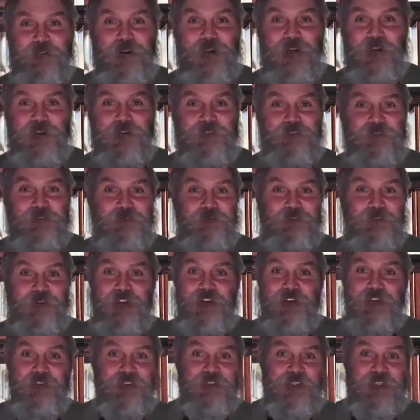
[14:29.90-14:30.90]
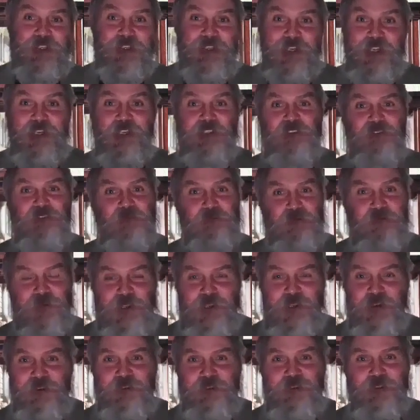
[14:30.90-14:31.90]
As the fire found me.
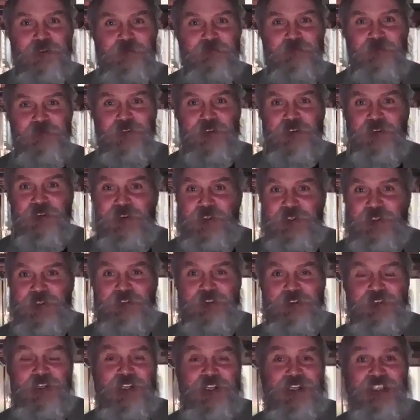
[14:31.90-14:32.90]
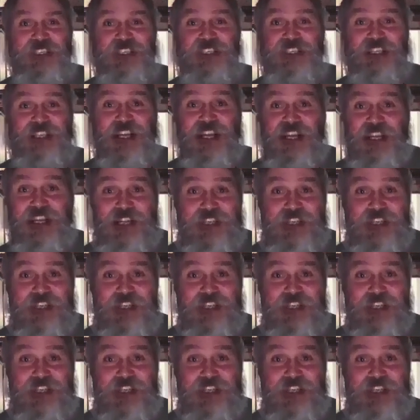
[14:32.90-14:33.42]
He's bitter and furious